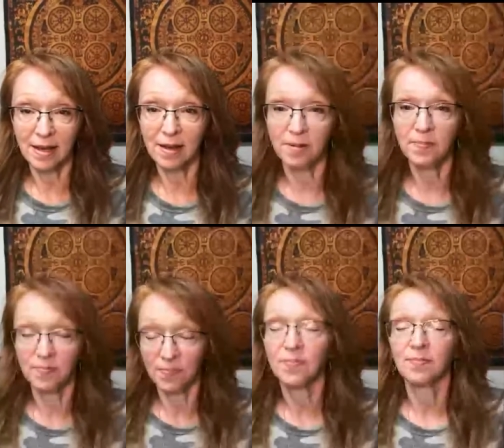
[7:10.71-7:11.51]
Yeah.
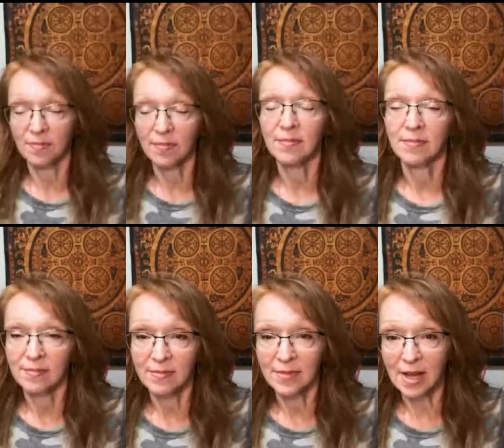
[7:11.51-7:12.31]

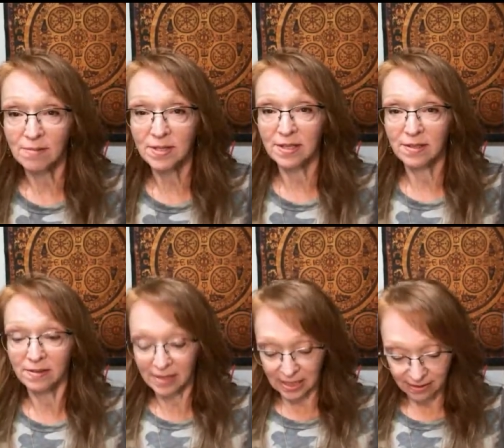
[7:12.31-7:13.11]

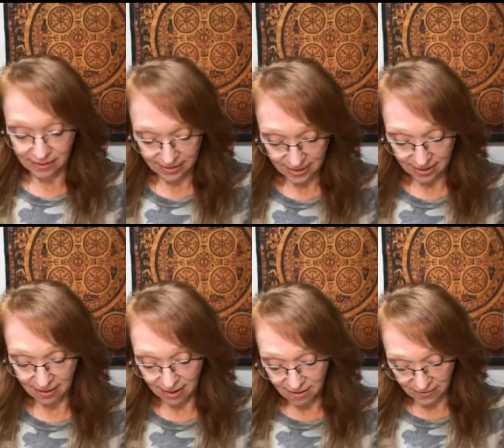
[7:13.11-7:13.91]
Absolutely. I
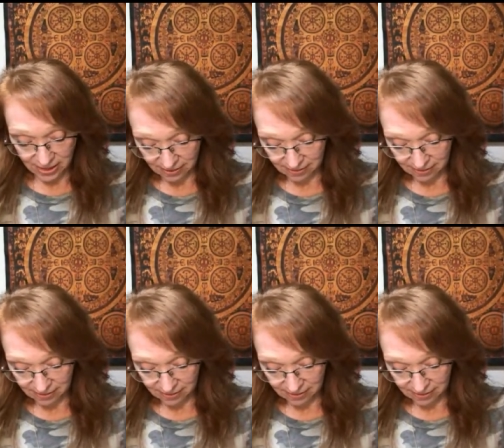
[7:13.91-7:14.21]
love it.